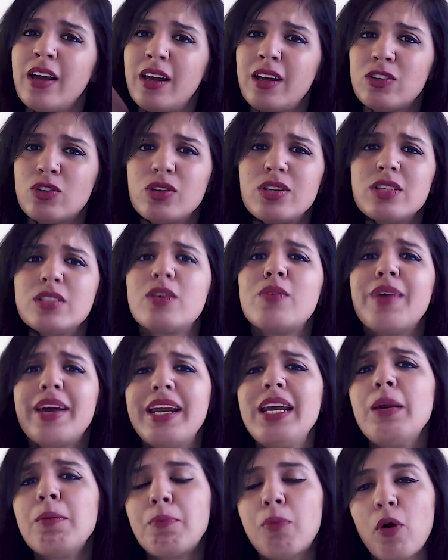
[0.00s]
so this is a
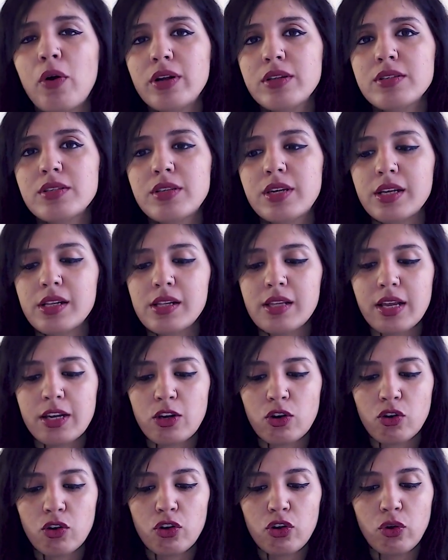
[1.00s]
very important skill that
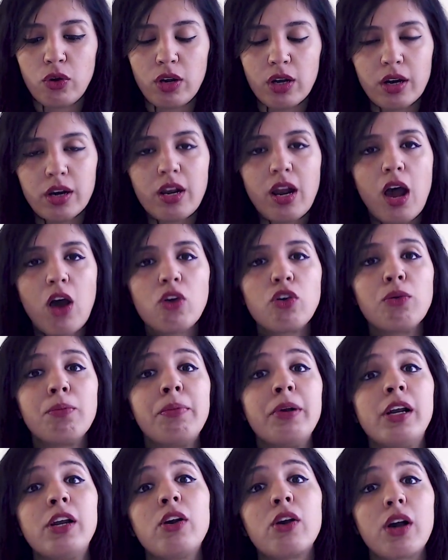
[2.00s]
you learn how to
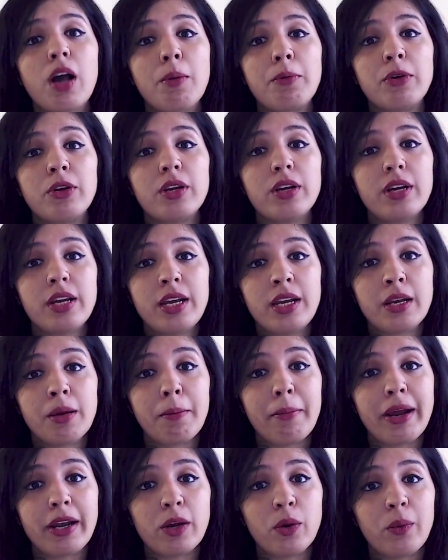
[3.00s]
build your community in a
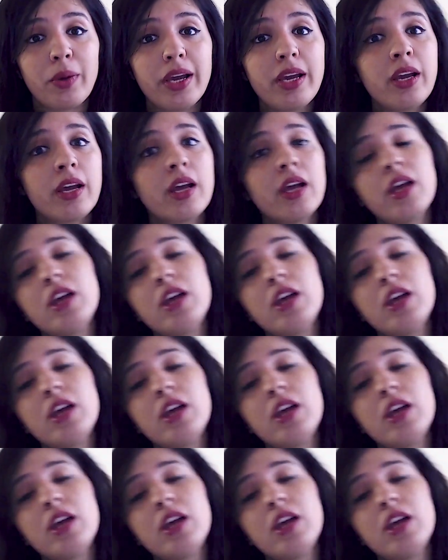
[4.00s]
better way,